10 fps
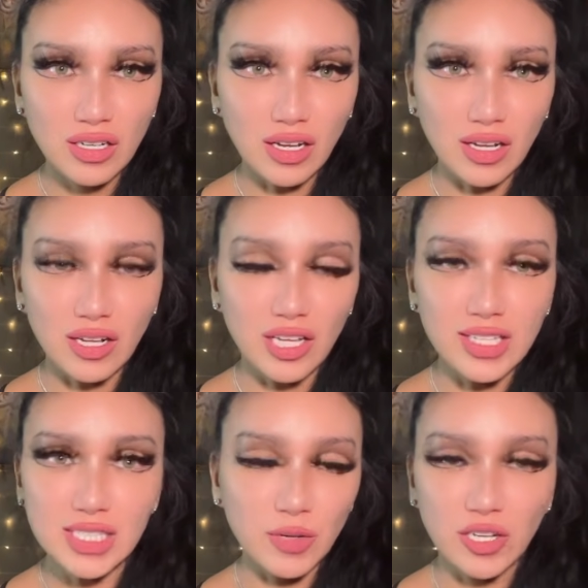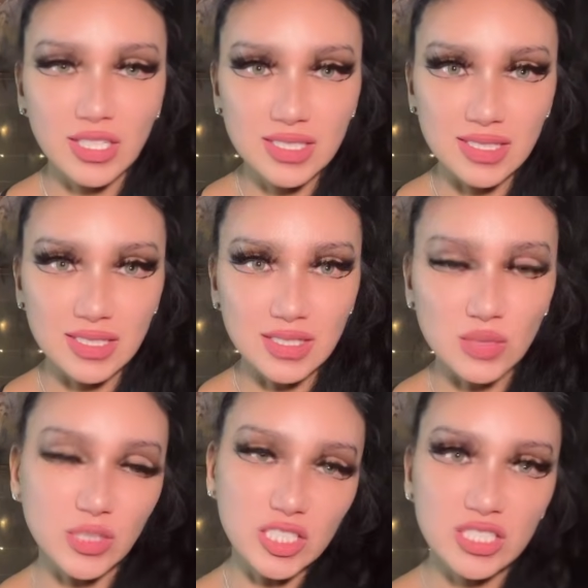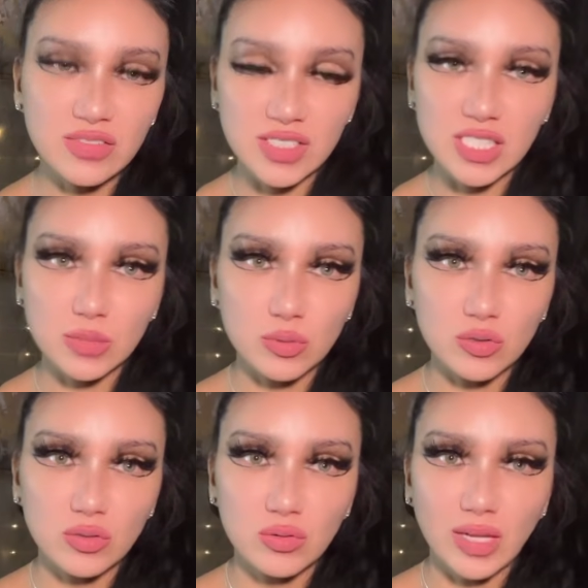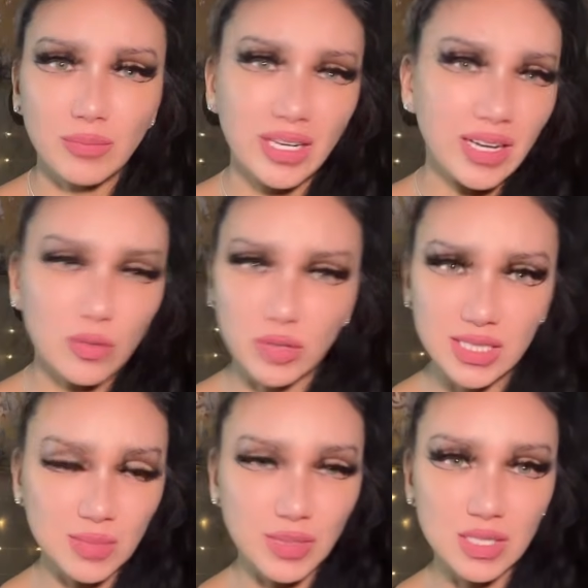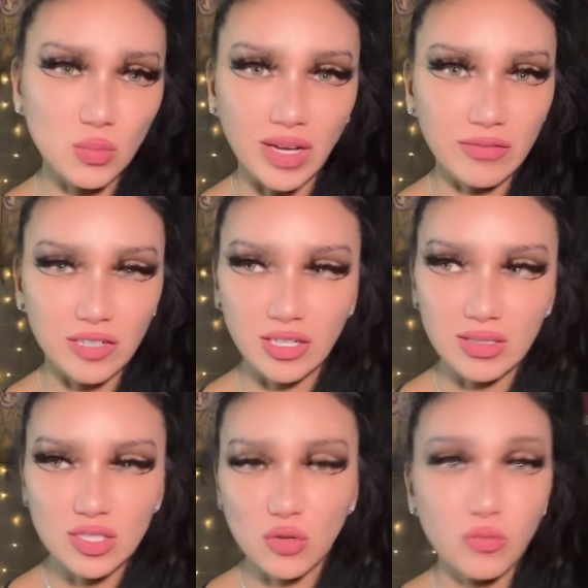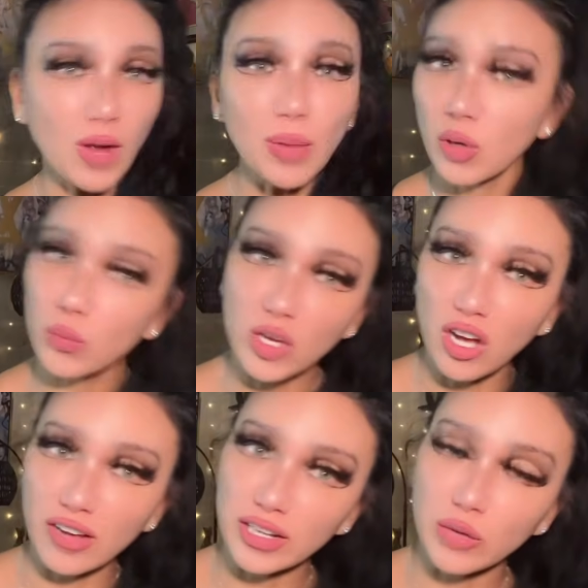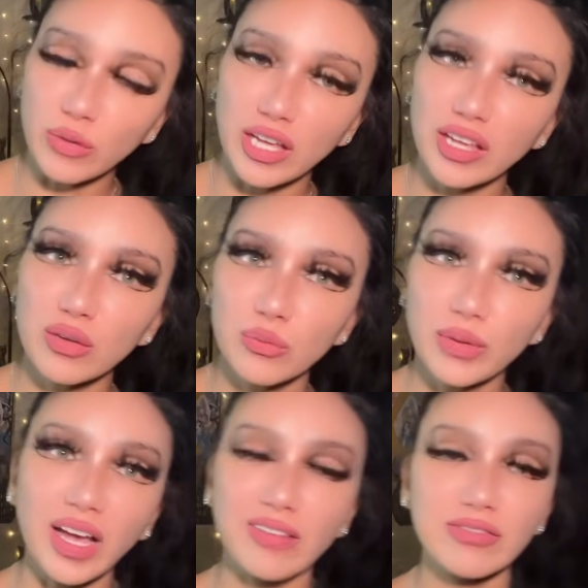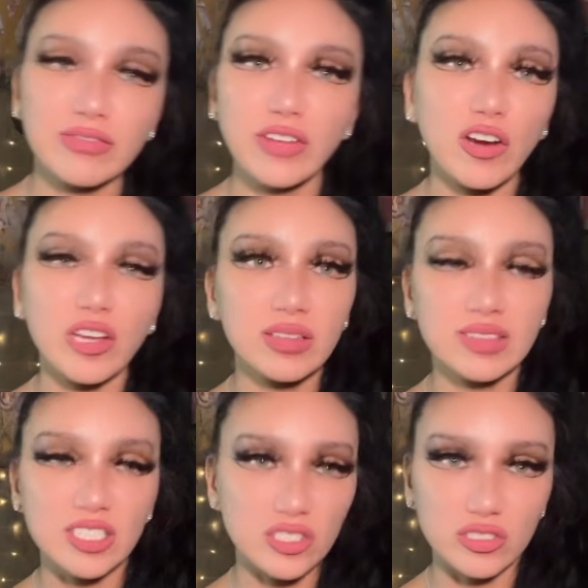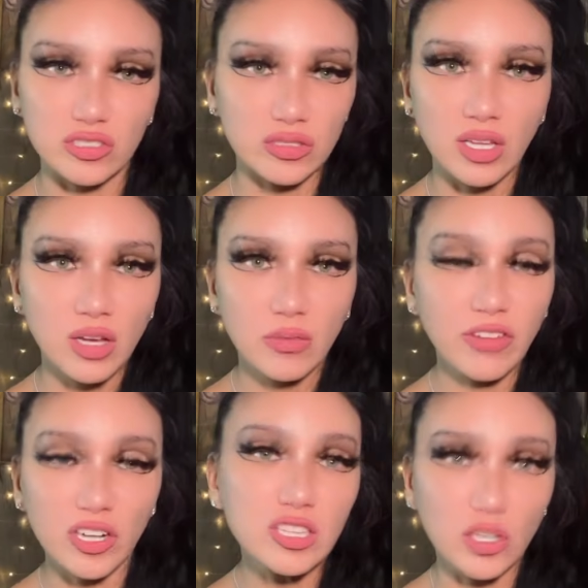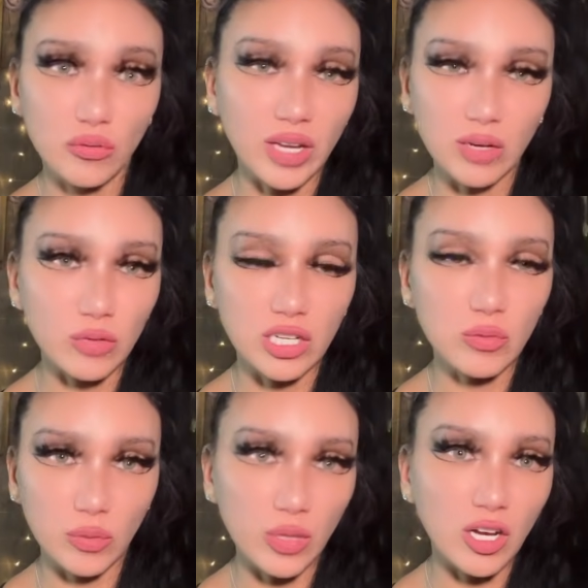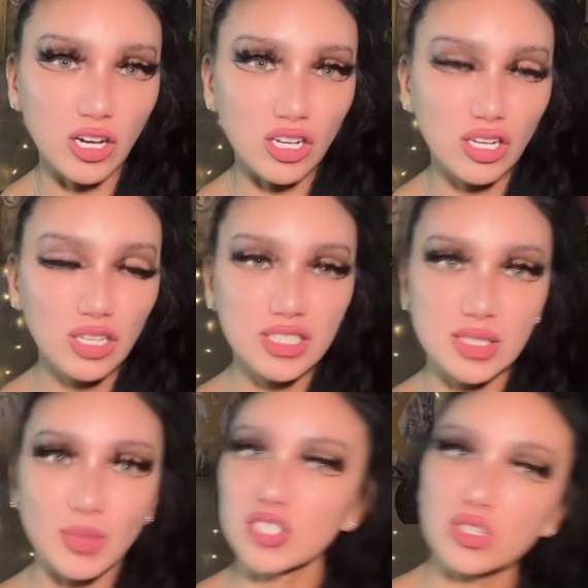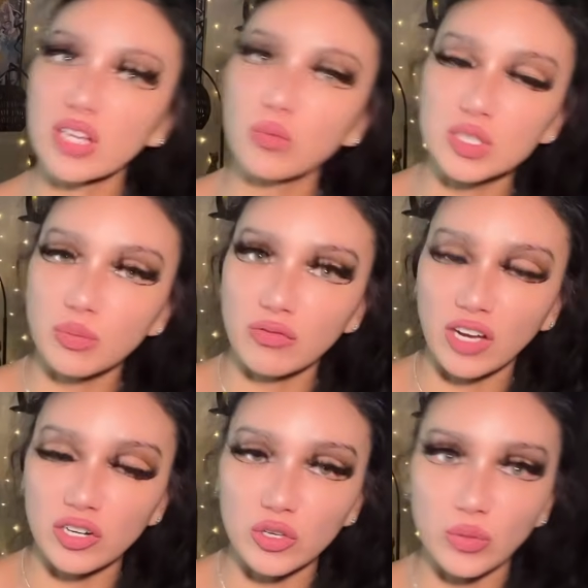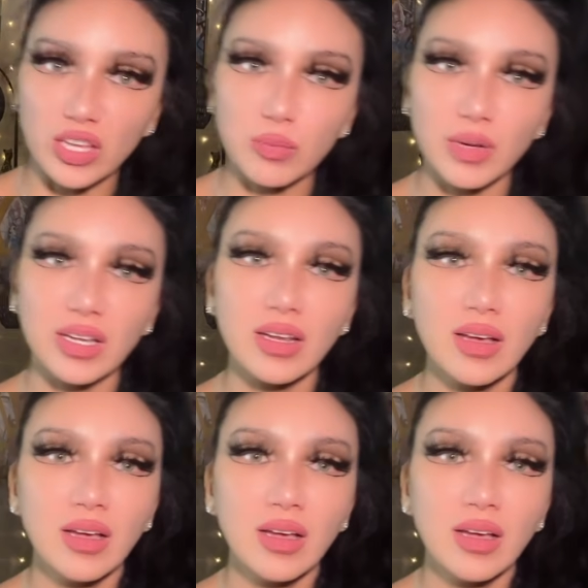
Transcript: experiences switching to Visible, and my network speeds, whatever. It's crap where we are anyway. We have very low network where we are. Doesn't matter like which provider you're with, but